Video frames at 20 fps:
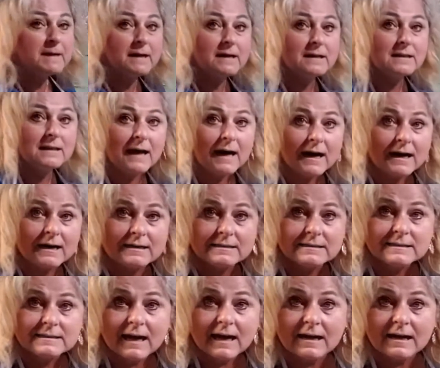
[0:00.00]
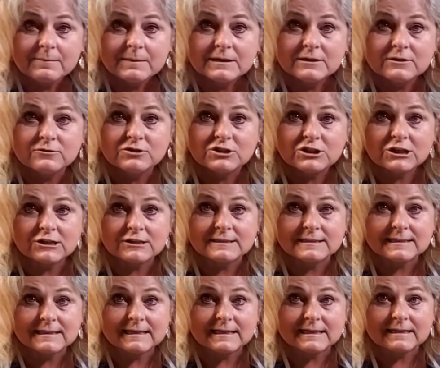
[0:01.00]
a lot of time in New
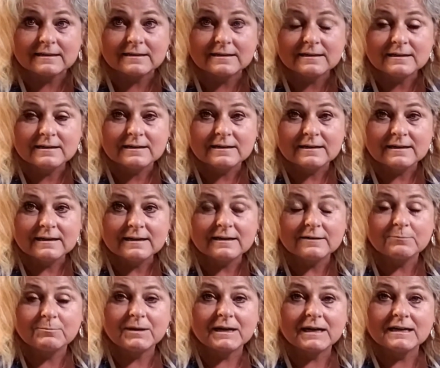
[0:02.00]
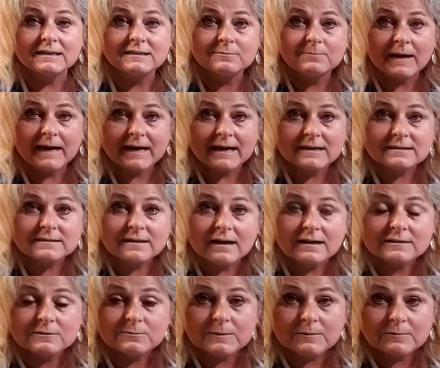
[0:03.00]
Jersey because my
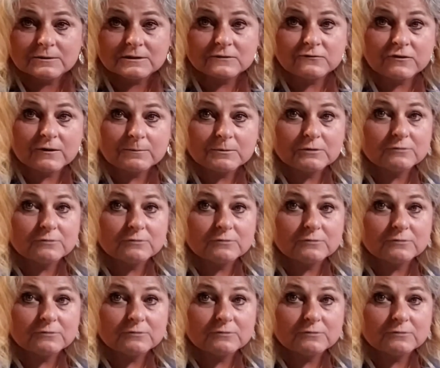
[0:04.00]
ex-husband was from New